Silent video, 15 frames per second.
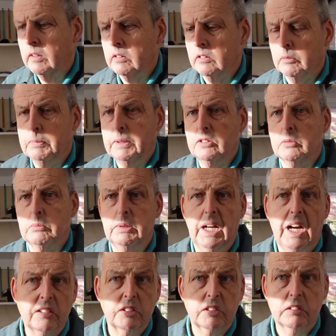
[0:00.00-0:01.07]
or a piece of
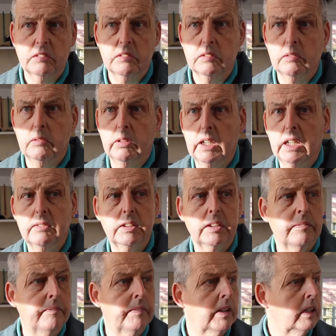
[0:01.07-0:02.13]
brass, whatever,
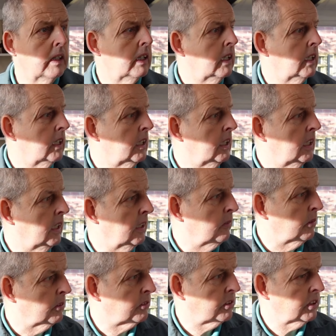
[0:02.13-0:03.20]
and
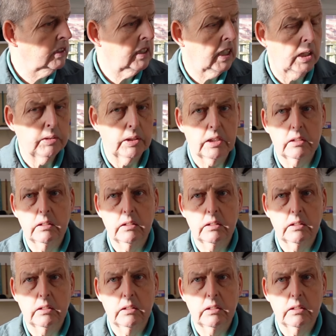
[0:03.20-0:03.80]
we'll see how it